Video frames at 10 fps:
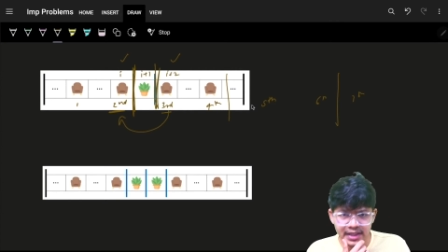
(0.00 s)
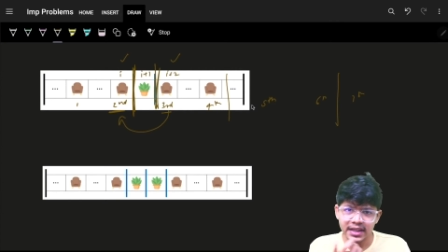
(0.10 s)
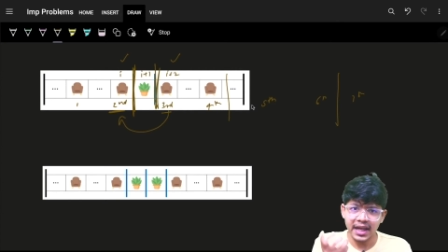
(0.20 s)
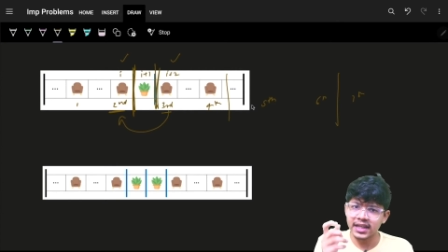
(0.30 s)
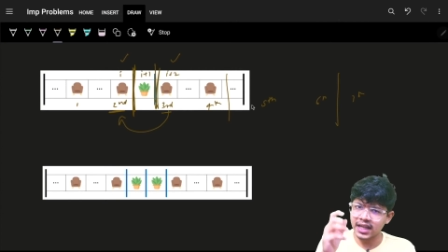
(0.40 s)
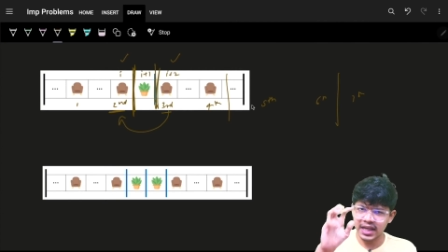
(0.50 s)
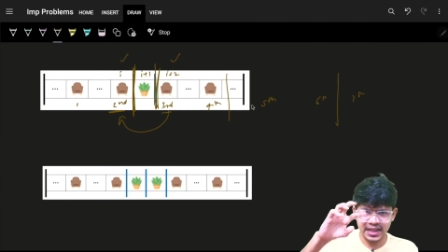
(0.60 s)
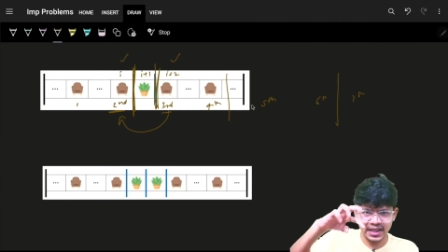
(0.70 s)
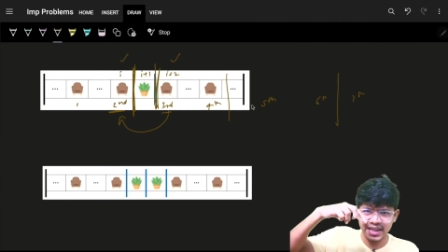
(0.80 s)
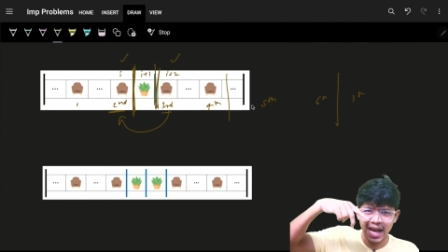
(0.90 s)
and I
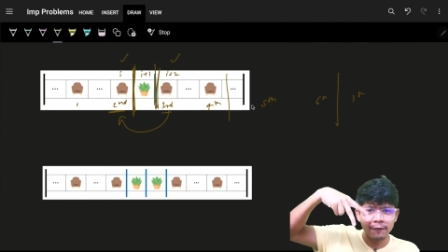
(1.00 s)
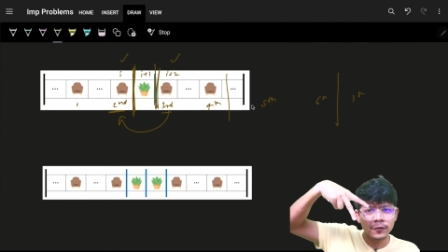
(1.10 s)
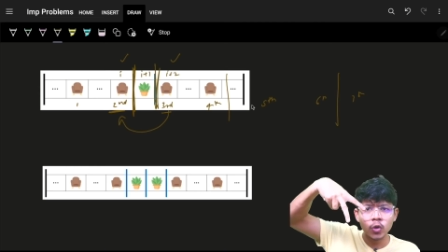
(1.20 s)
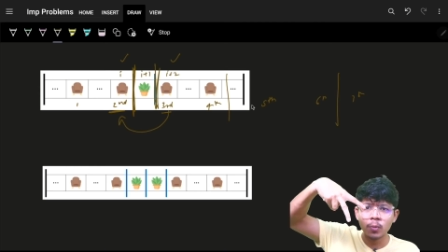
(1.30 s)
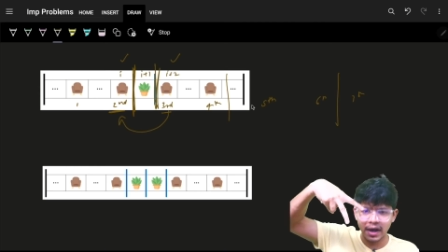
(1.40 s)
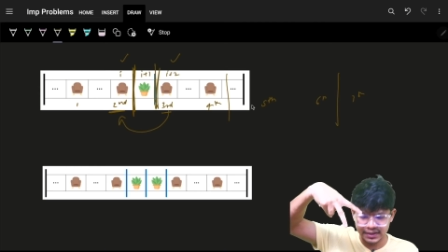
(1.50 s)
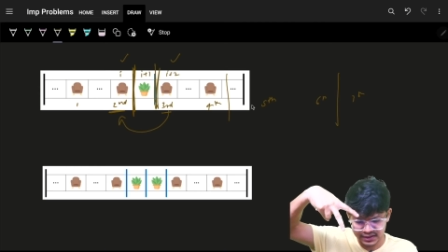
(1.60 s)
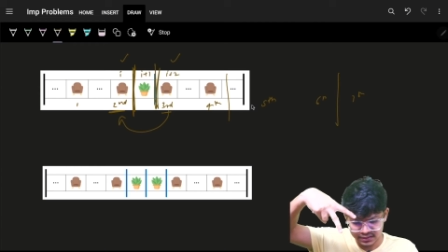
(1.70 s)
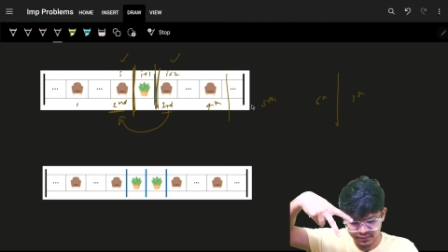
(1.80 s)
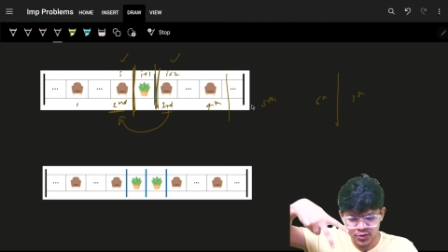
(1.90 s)
can have two
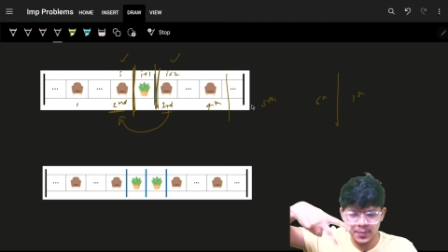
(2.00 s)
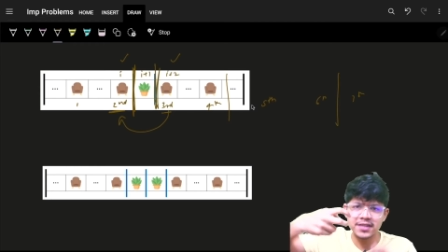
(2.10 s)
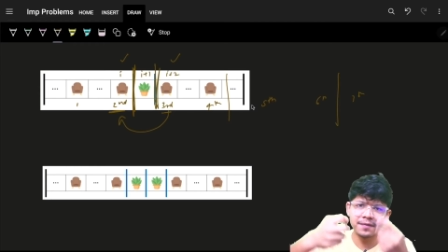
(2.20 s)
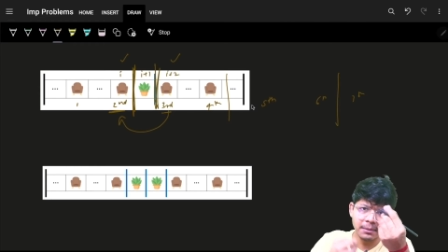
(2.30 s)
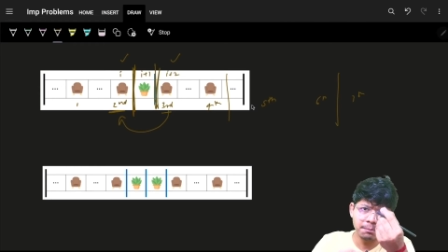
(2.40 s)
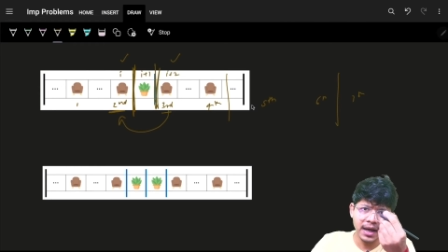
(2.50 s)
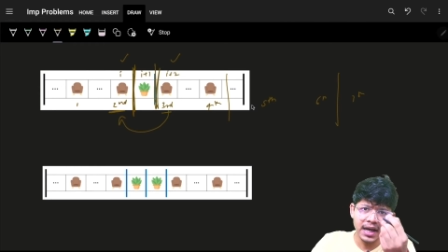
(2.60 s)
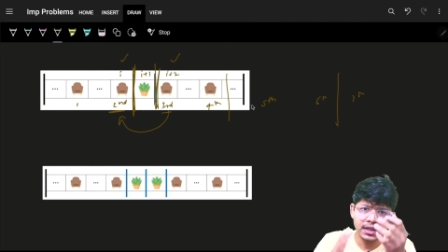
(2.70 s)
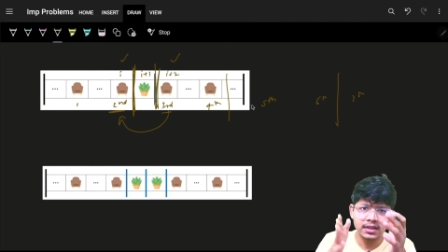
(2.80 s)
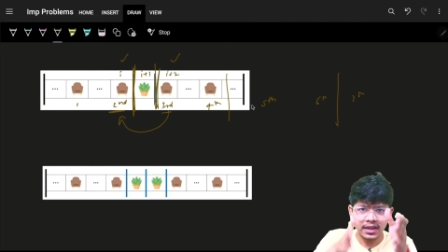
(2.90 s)
bars, which means one
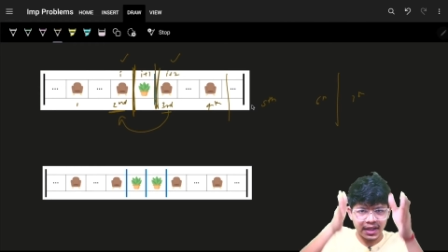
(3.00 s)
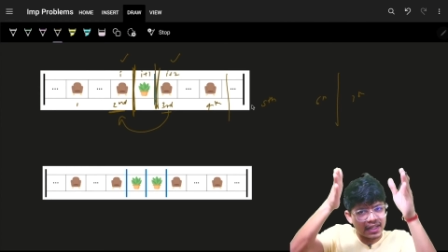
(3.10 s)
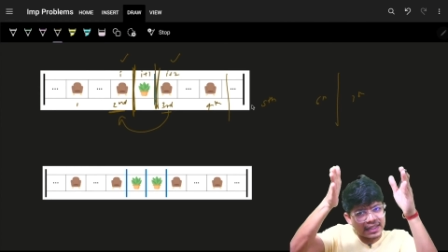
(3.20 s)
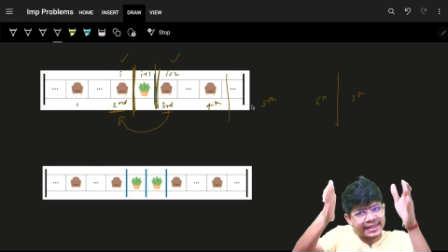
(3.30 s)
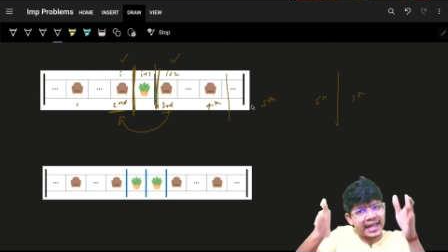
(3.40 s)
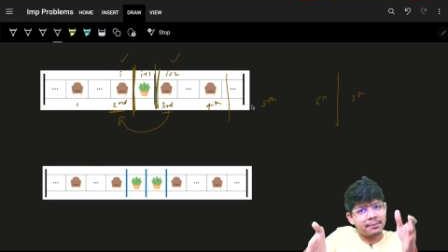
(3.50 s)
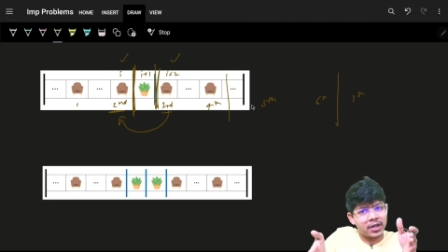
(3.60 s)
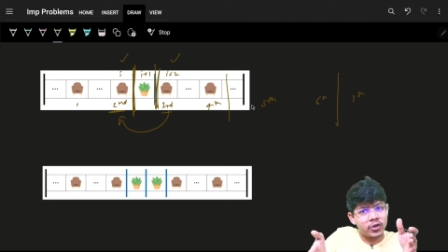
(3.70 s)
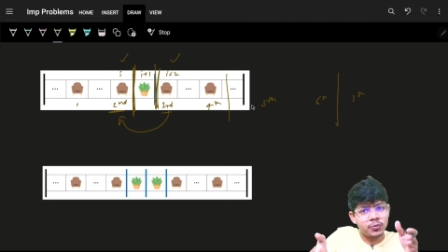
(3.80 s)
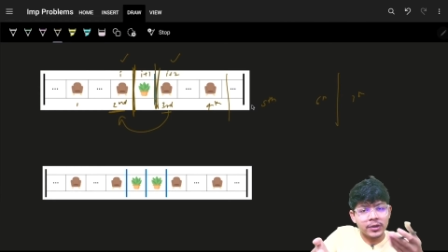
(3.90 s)
plant, it can
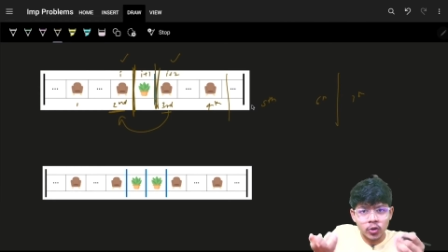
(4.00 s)
produce me two